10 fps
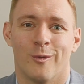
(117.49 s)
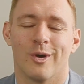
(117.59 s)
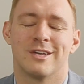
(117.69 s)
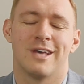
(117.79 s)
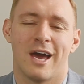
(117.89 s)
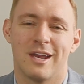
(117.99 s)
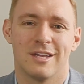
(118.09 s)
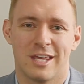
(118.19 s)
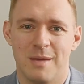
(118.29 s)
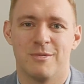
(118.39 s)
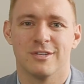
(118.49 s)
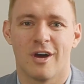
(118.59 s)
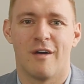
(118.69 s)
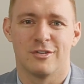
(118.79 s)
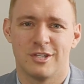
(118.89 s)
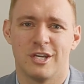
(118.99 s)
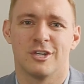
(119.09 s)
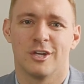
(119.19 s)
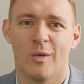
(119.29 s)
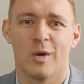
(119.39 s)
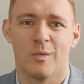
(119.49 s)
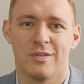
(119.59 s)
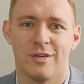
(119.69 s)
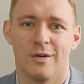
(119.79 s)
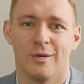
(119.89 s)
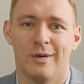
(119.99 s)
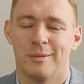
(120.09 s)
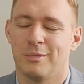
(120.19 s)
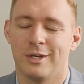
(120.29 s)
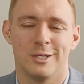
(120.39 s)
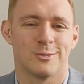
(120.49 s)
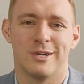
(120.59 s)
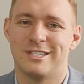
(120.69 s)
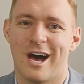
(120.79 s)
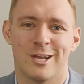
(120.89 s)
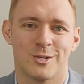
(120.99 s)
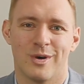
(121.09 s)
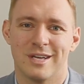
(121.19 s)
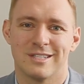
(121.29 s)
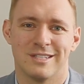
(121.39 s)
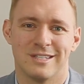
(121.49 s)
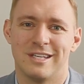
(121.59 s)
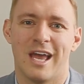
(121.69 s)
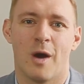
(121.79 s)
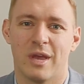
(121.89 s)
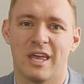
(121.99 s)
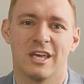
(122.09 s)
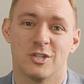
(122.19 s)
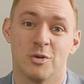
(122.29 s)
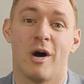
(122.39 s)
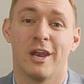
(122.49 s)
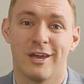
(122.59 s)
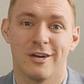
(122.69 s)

We're excited to keep this conversation going with you. Please reach out to us and see how we can get Domani